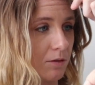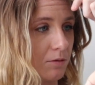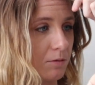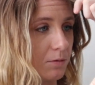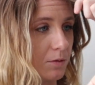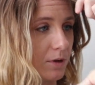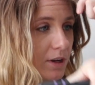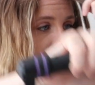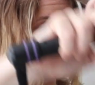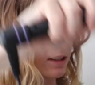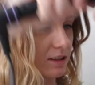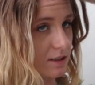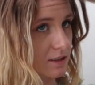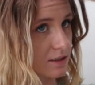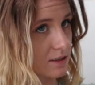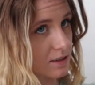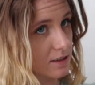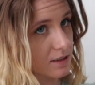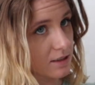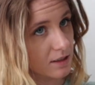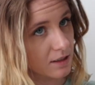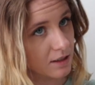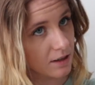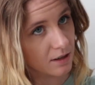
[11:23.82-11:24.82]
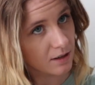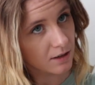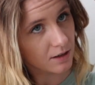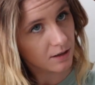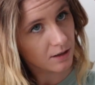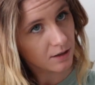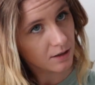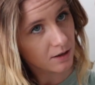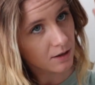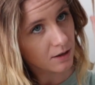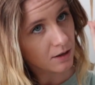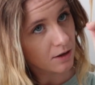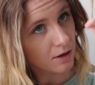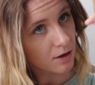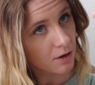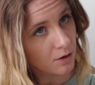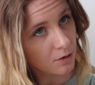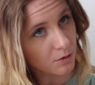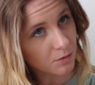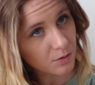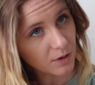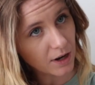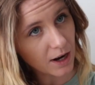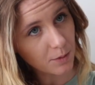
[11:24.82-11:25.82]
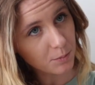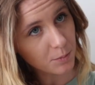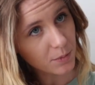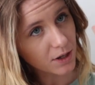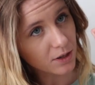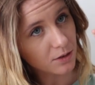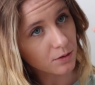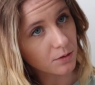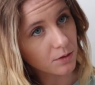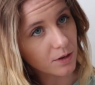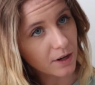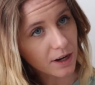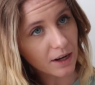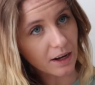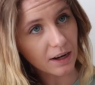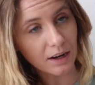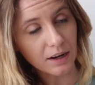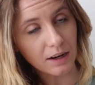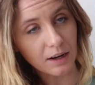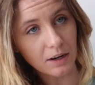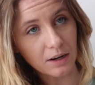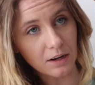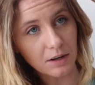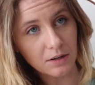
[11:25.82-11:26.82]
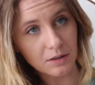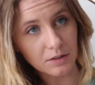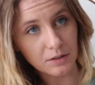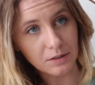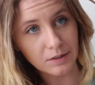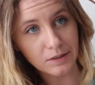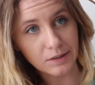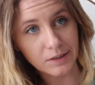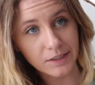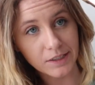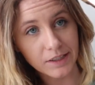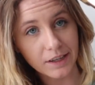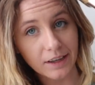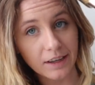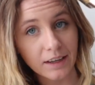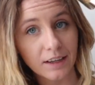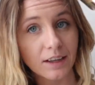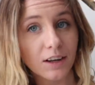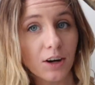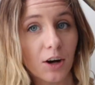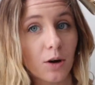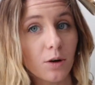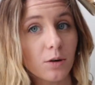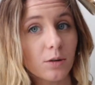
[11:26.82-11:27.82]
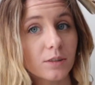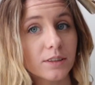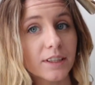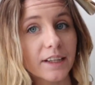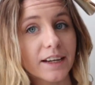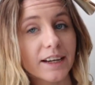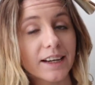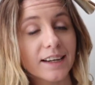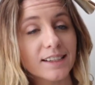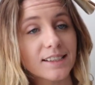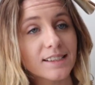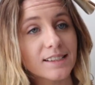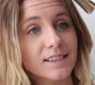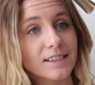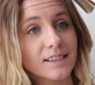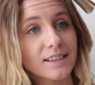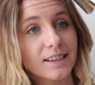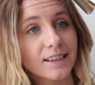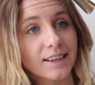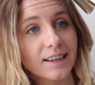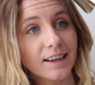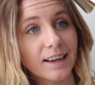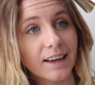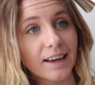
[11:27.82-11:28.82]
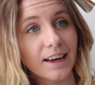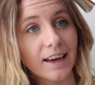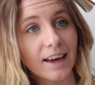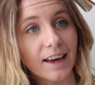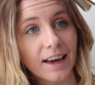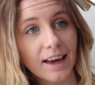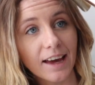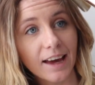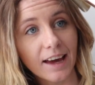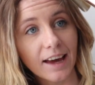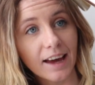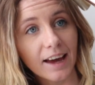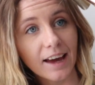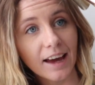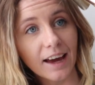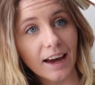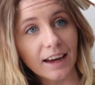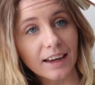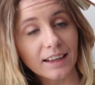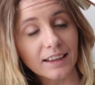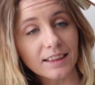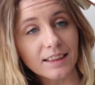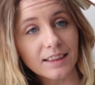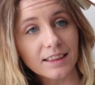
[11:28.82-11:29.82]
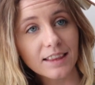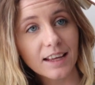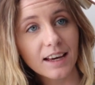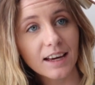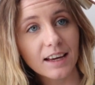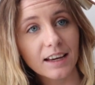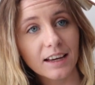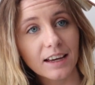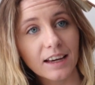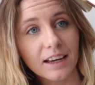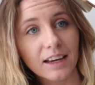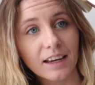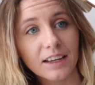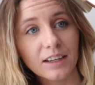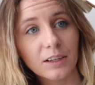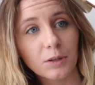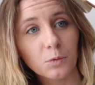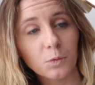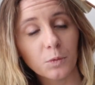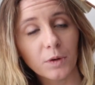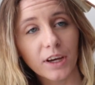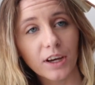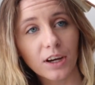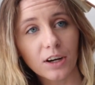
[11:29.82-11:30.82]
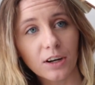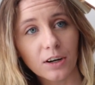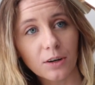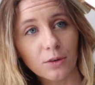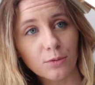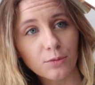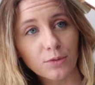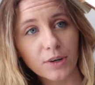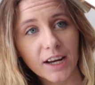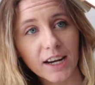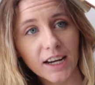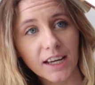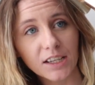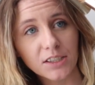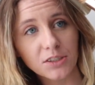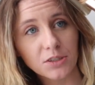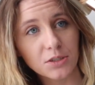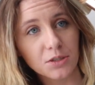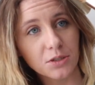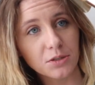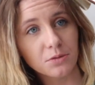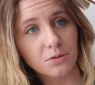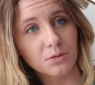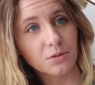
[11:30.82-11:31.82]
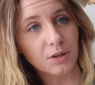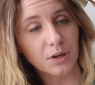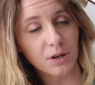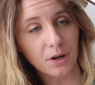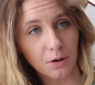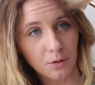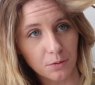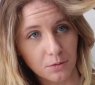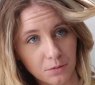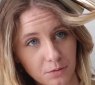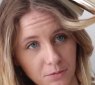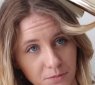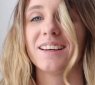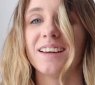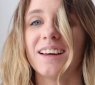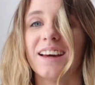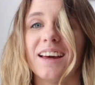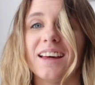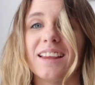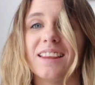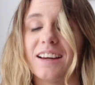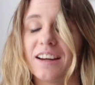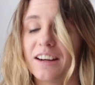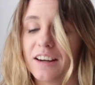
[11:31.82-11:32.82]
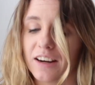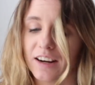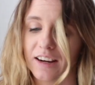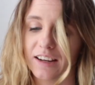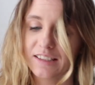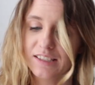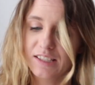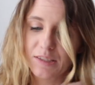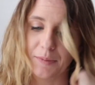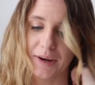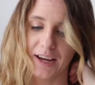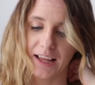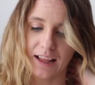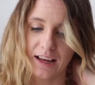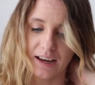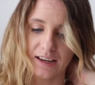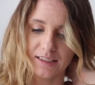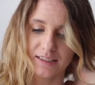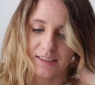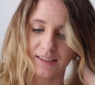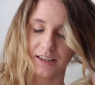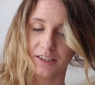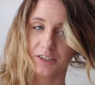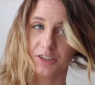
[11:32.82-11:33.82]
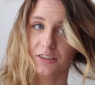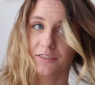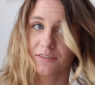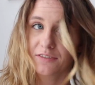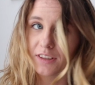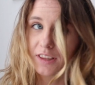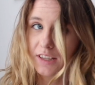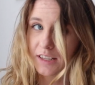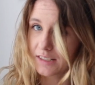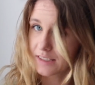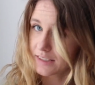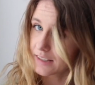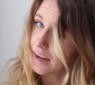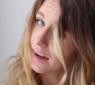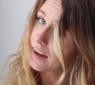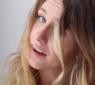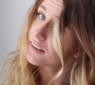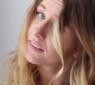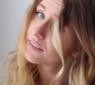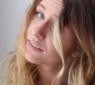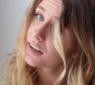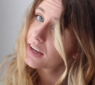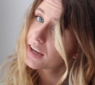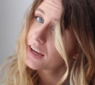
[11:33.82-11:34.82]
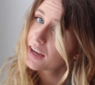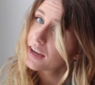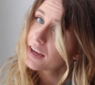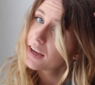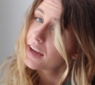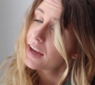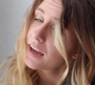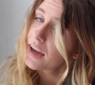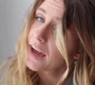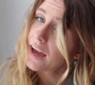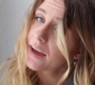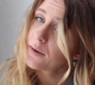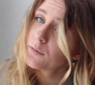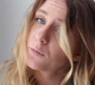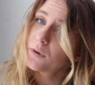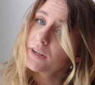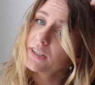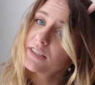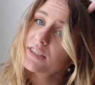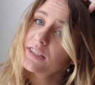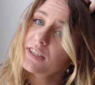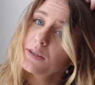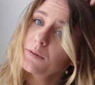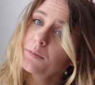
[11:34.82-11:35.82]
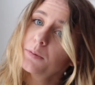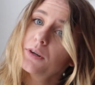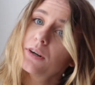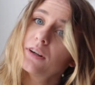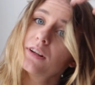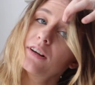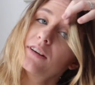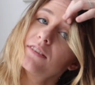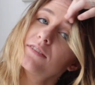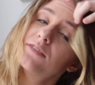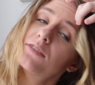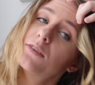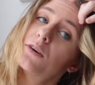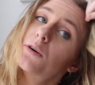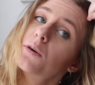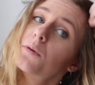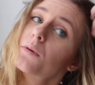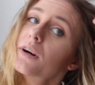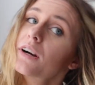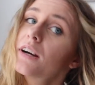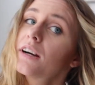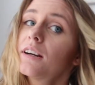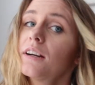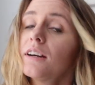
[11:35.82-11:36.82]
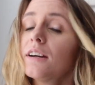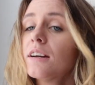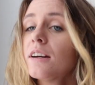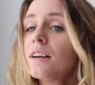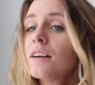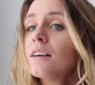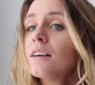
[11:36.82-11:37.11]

once, wrap it around, hold it, and then we are ready to go. There is my last section for this half. And once you pull it forward,